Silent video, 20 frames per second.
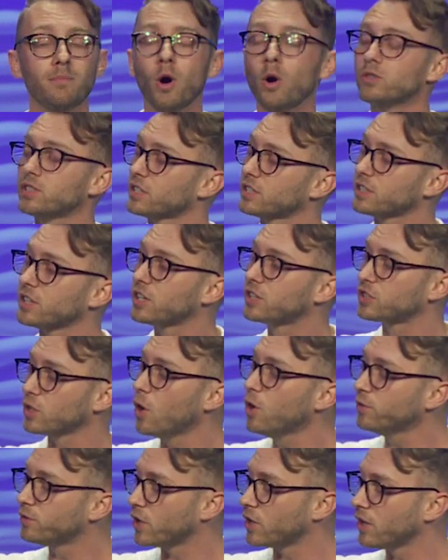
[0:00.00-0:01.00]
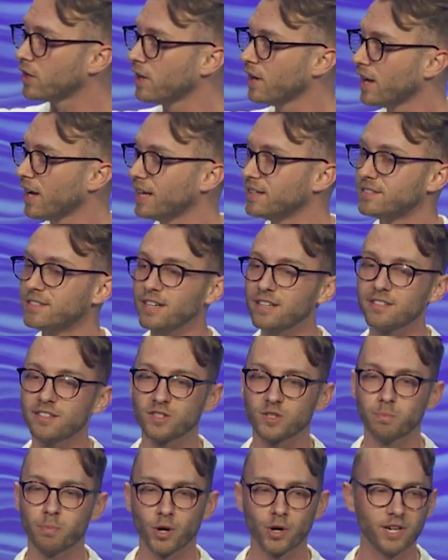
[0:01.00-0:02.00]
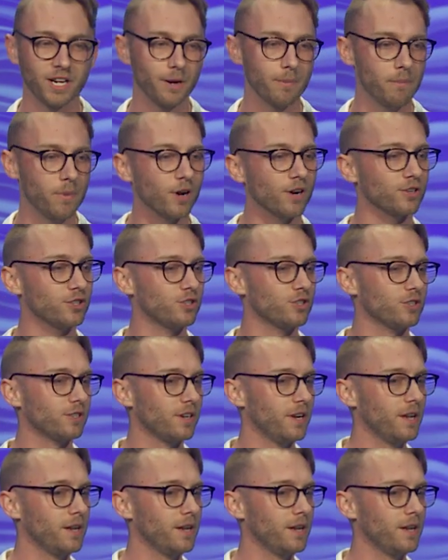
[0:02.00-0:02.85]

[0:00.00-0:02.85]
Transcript: Moses looks over and sees this burning bush